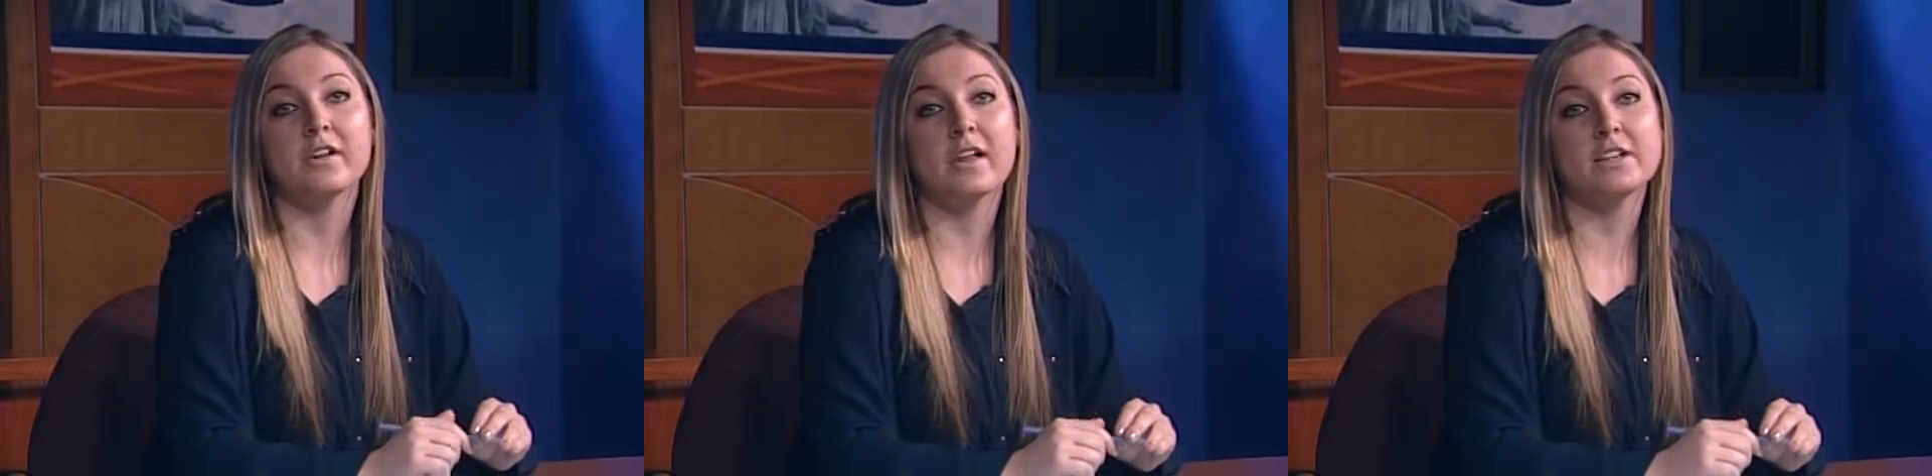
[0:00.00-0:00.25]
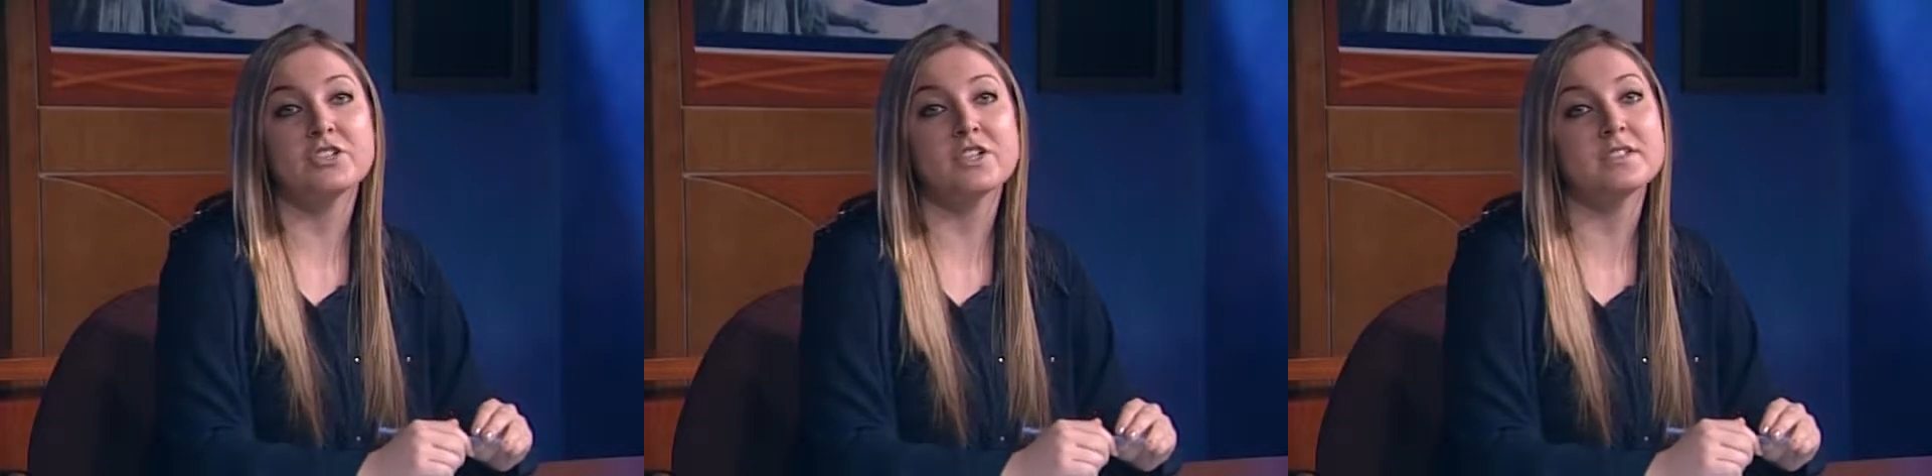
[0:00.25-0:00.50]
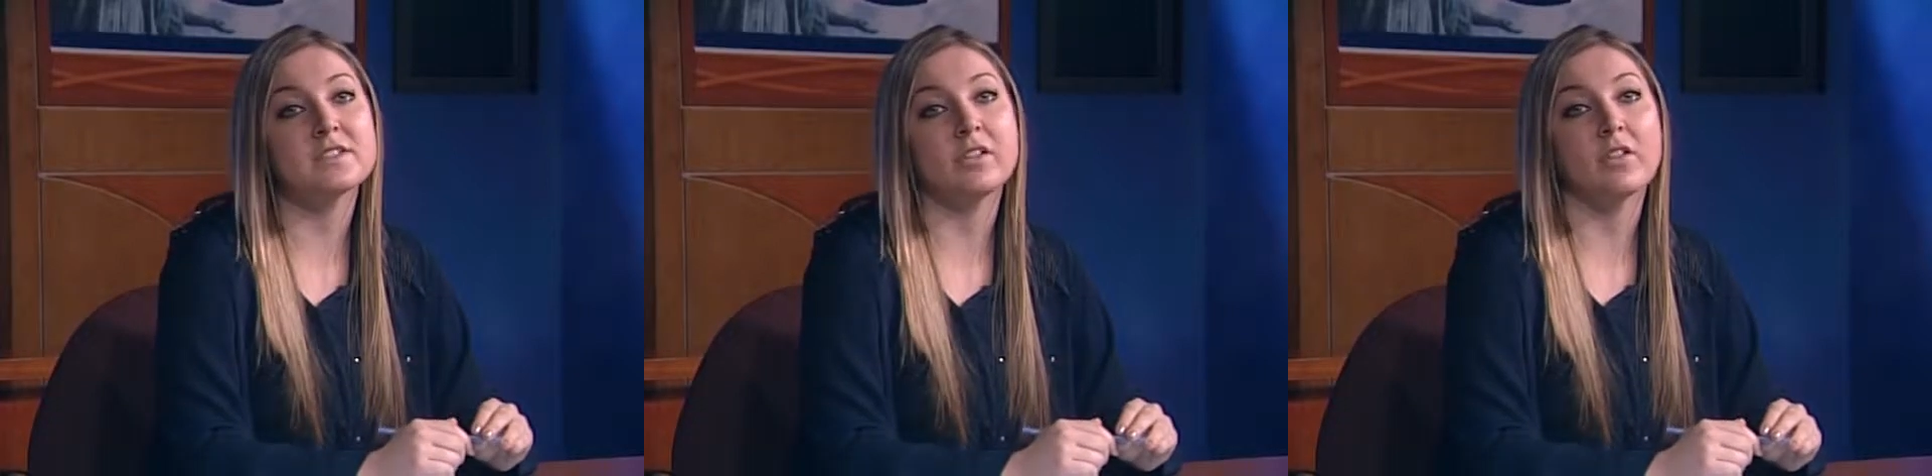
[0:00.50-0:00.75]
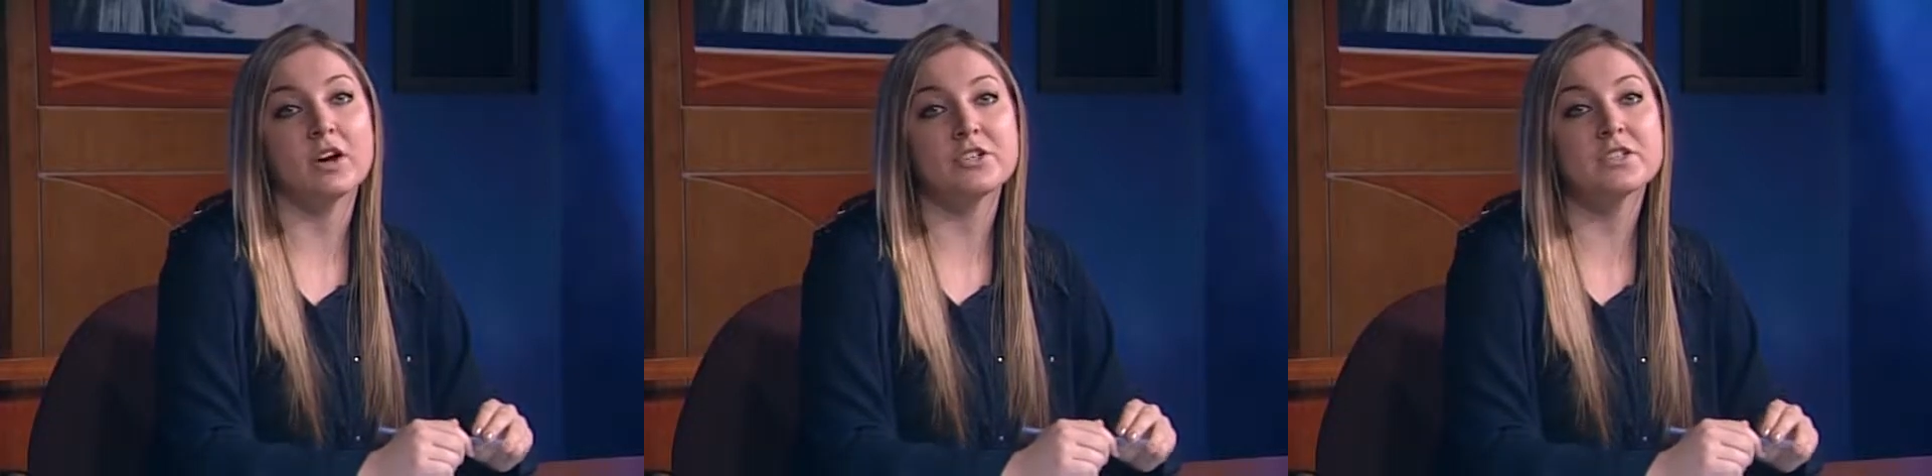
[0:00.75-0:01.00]
collection is the
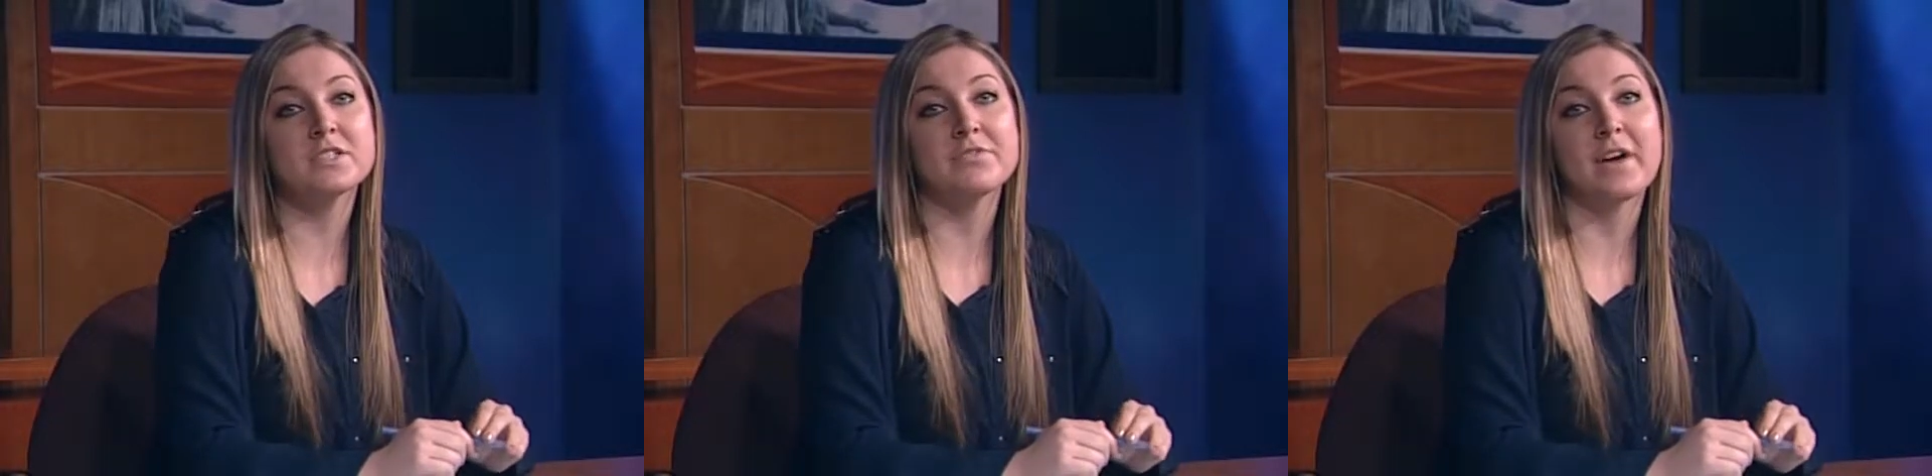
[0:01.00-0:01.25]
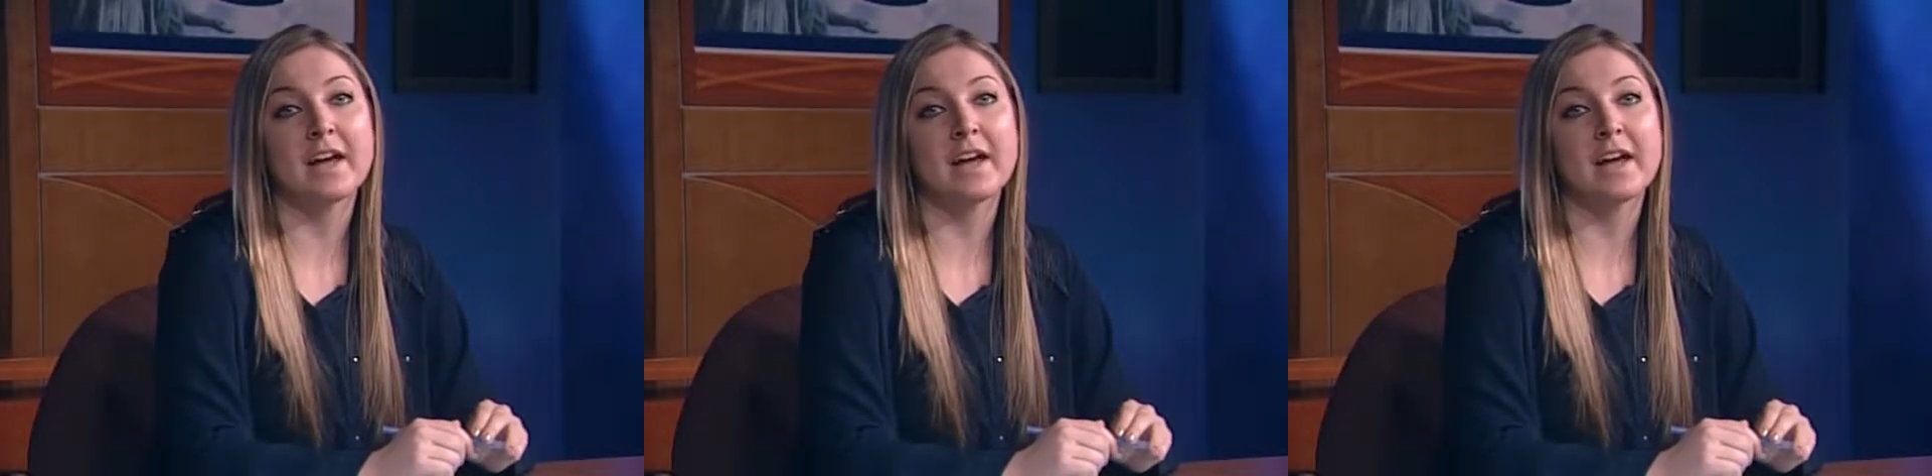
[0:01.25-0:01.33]
largest of